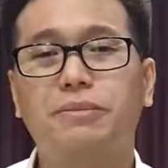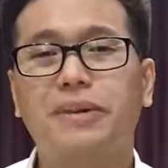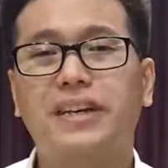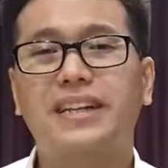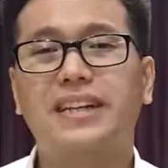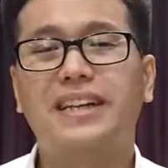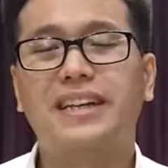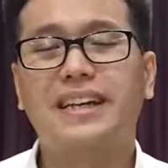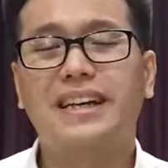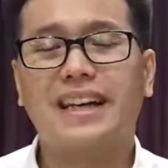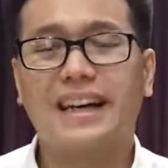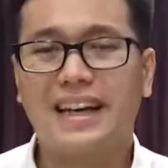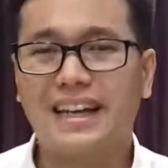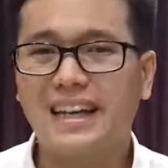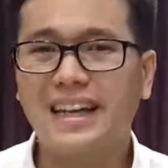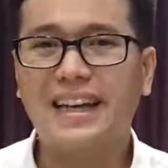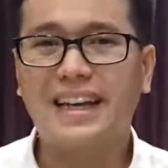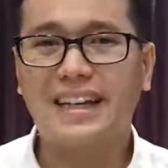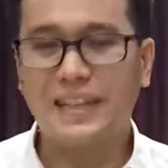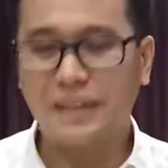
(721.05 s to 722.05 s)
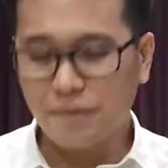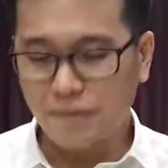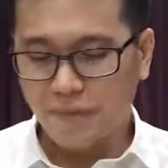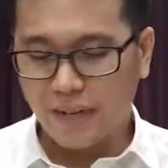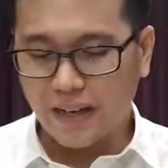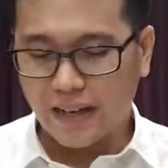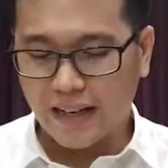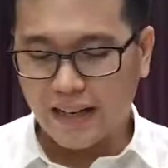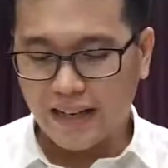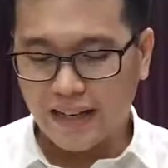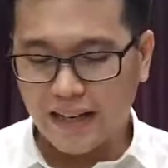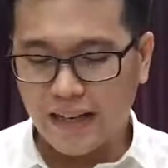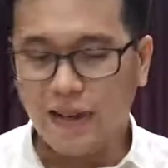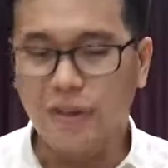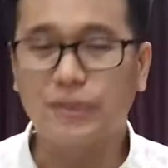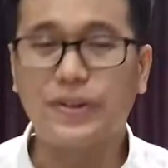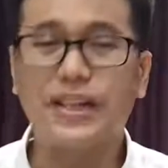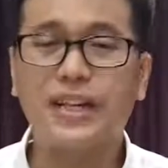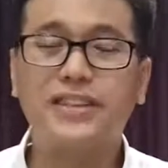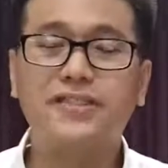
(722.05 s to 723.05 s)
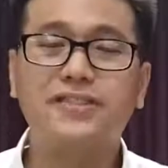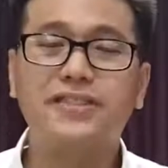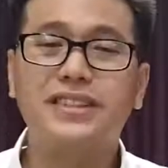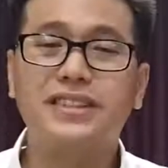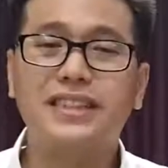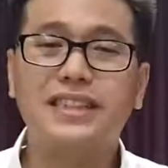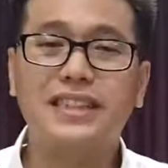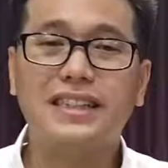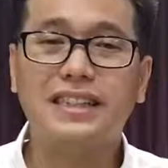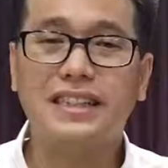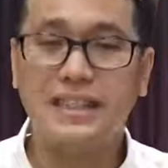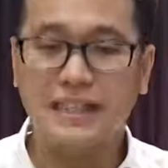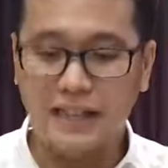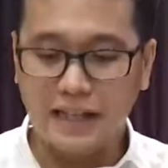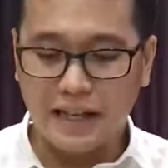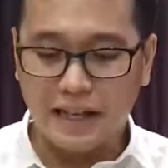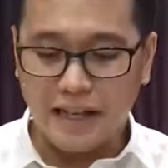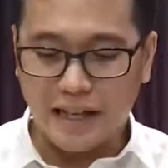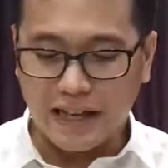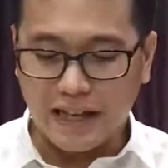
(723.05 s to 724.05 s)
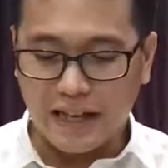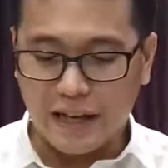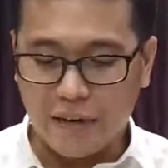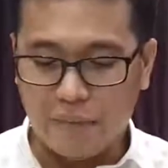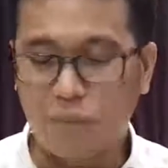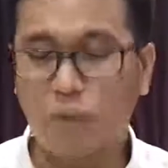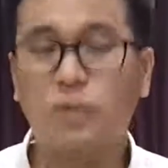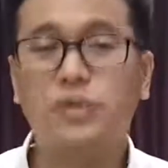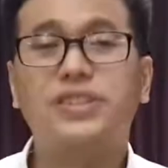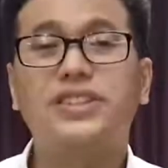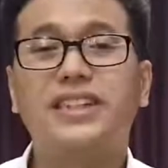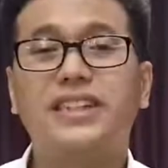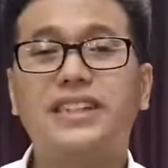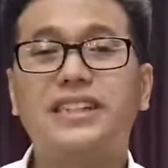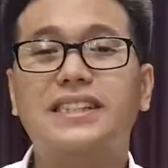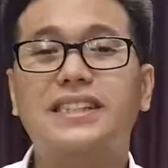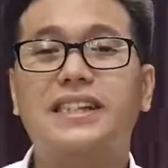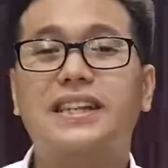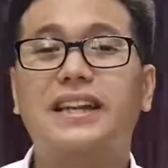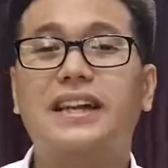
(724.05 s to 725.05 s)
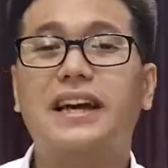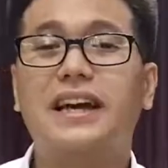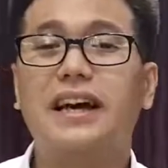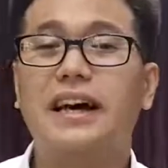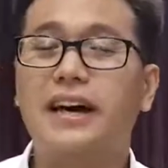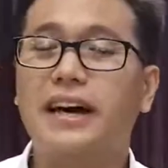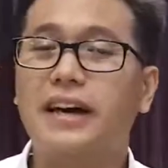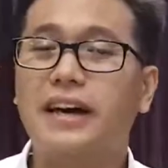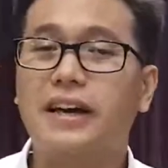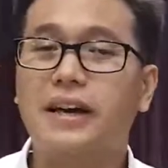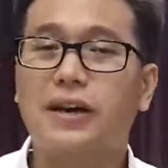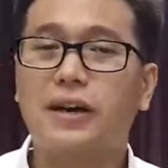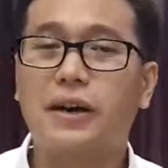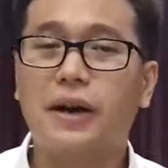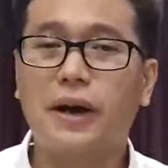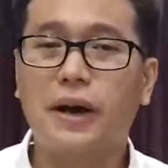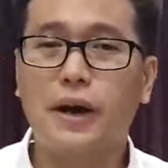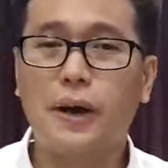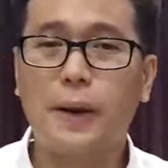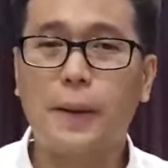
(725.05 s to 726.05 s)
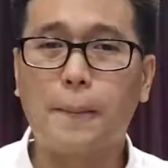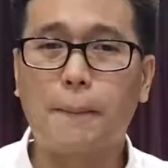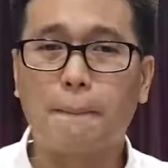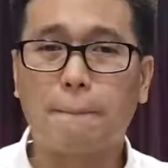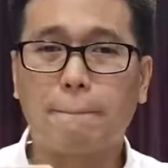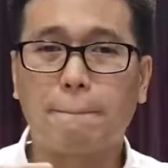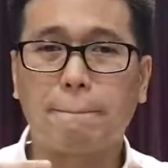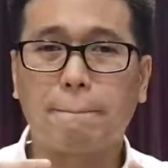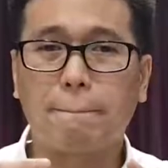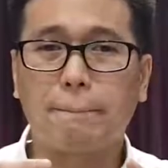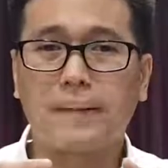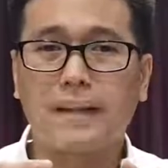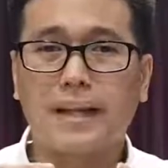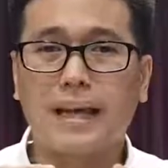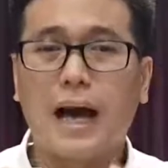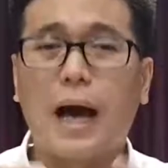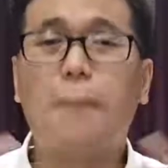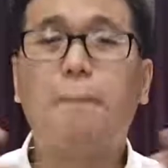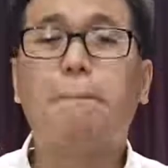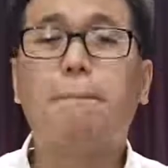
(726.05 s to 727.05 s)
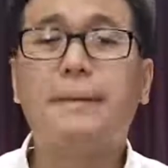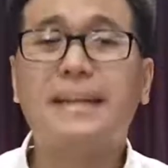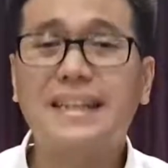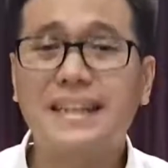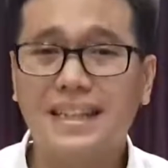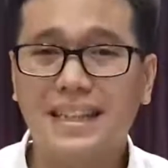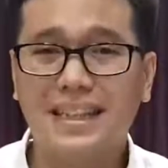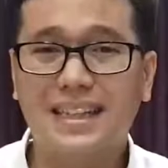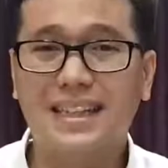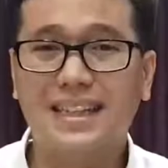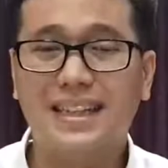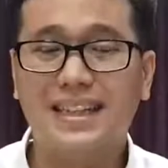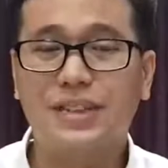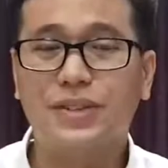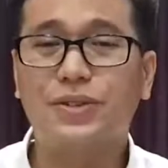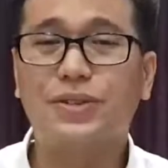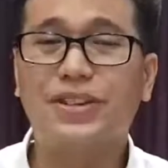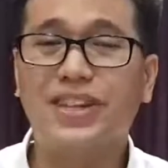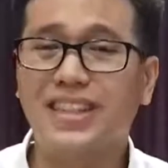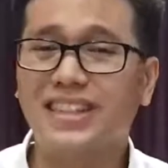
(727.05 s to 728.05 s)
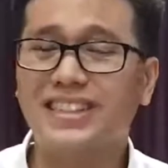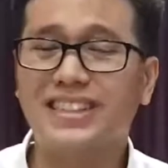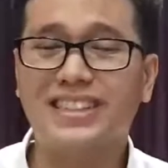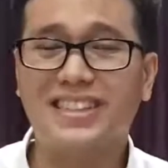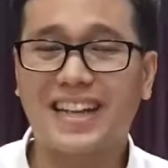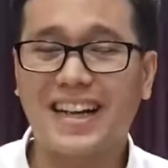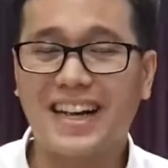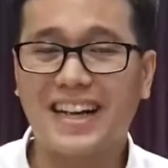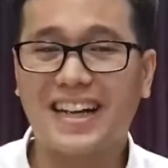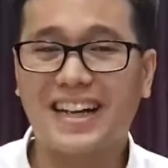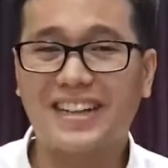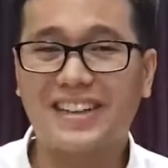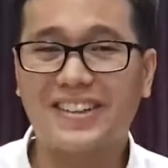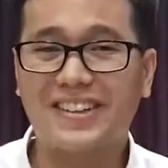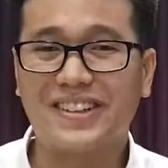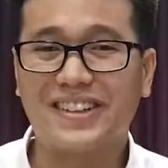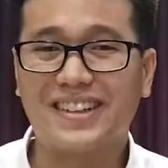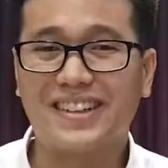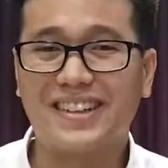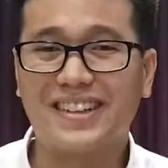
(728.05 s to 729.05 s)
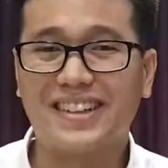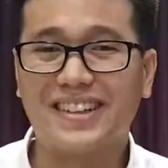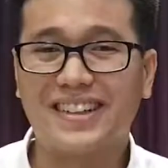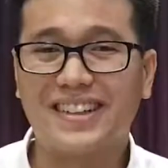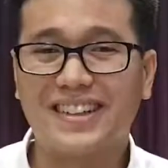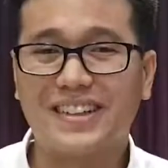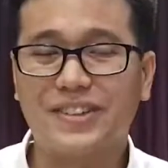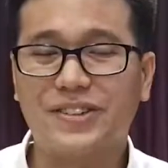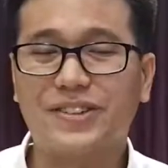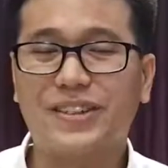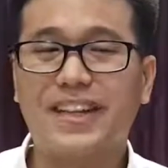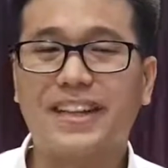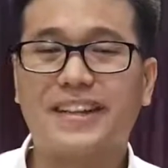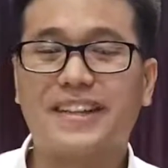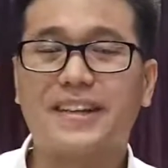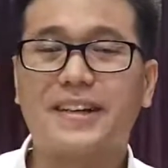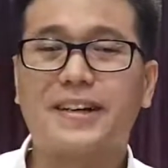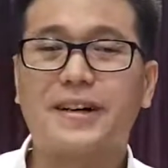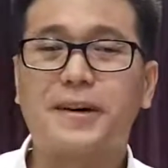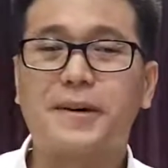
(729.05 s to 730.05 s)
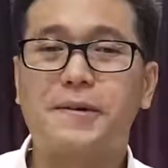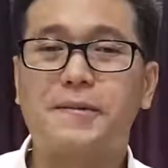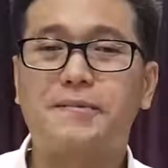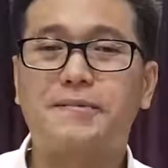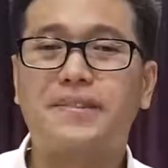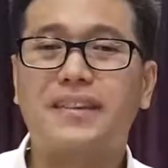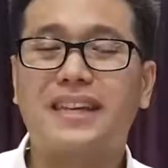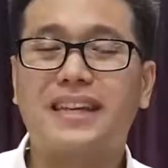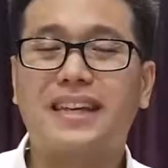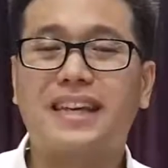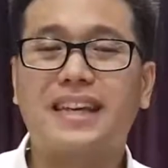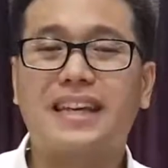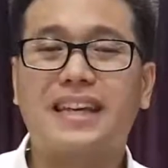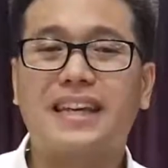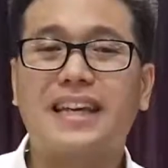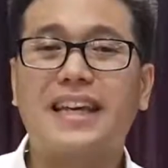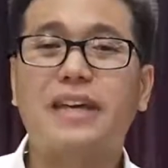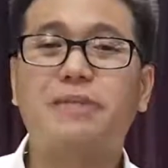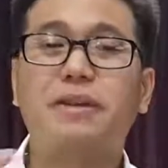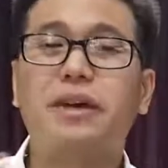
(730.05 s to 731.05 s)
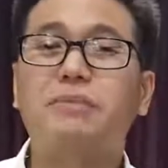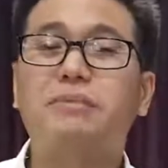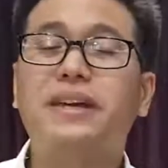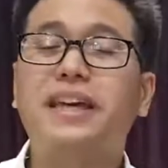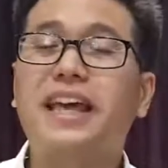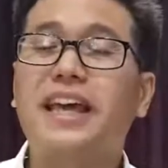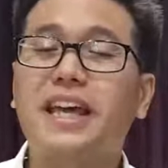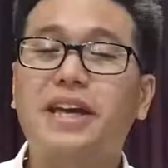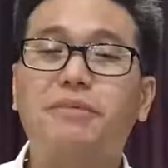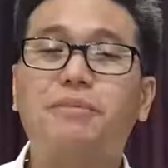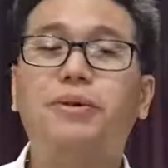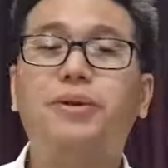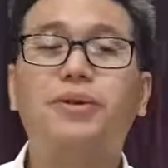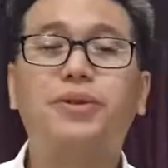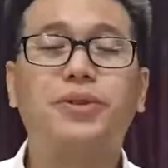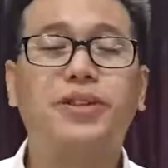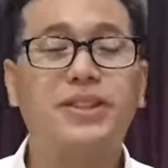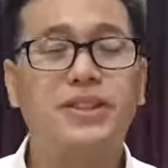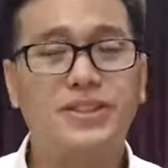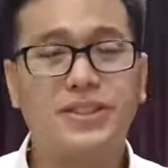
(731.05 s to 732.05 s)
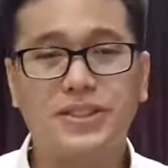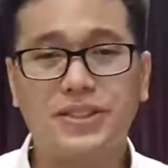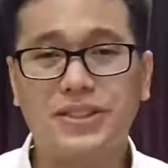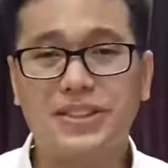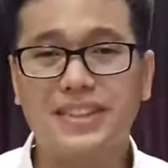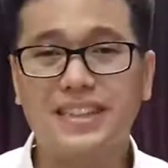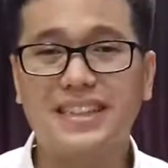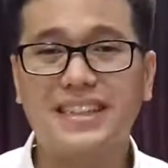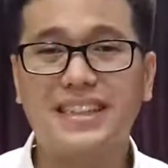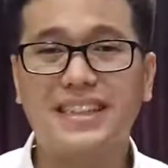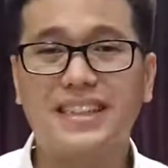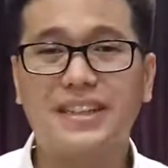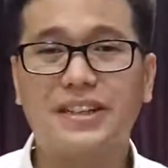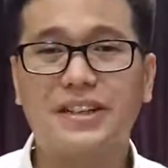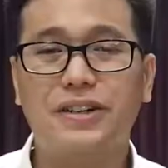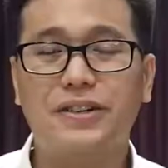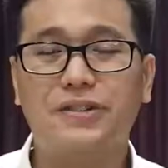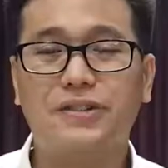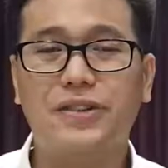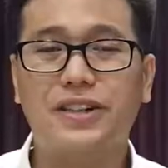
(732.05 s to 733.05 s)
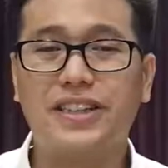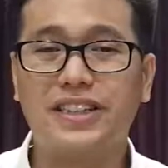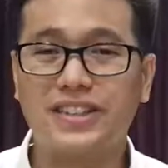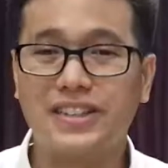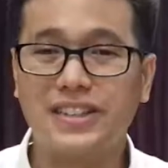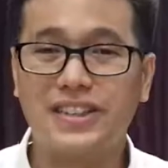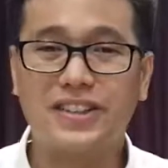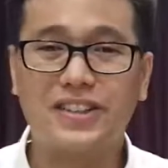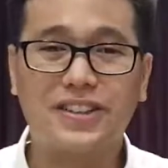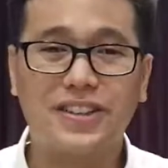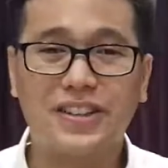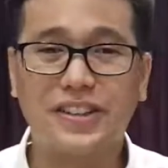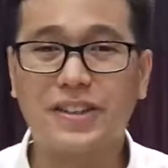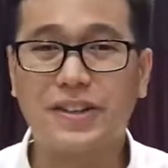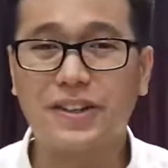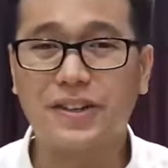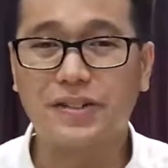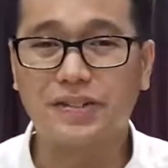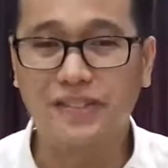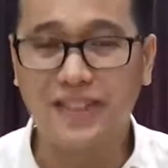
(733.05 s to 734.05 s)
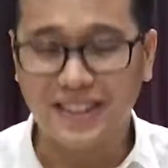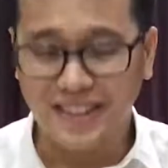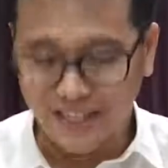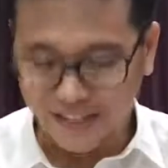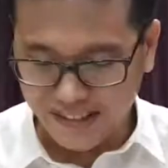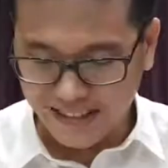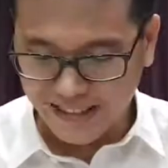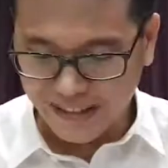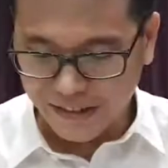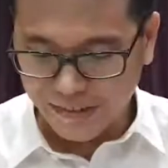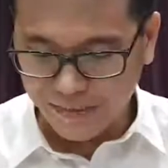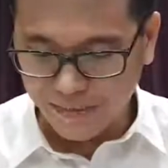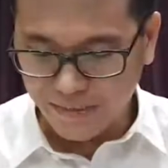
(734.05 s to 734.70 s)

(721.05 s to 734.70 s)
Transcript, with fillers: but again, uh, we have seen uh, Moses um, appeal to God's character so that uh, he may be able to intercede for the children of Israel.